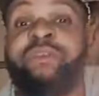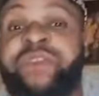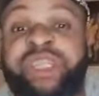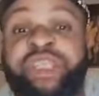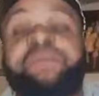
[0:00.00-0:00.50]
your
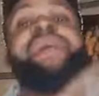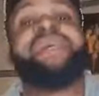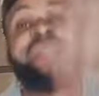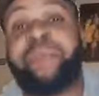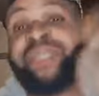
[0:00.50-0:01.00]
friendship.
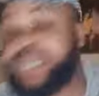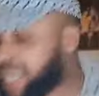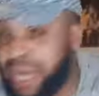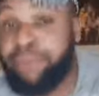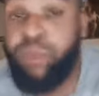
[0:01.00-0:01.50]
That
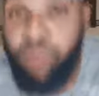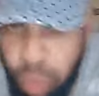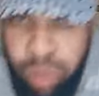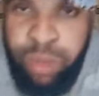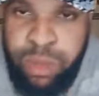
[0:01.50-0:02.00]
presenter na
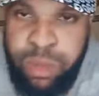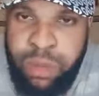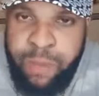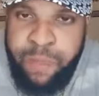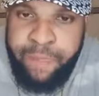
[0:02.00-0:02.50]
mumu.
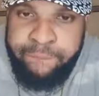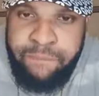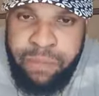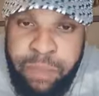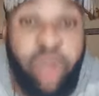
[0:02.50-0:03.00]

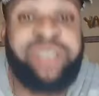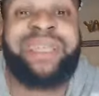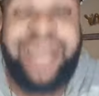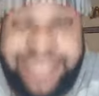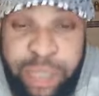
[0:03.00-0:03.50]

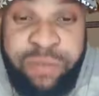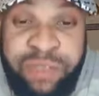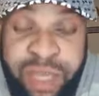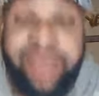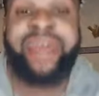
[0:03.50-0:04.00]
Because at the end of
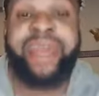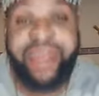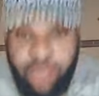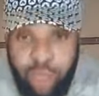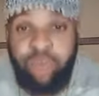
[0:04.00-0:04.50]
the day, a
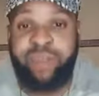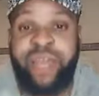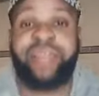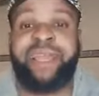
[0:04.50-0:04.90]
record of Yari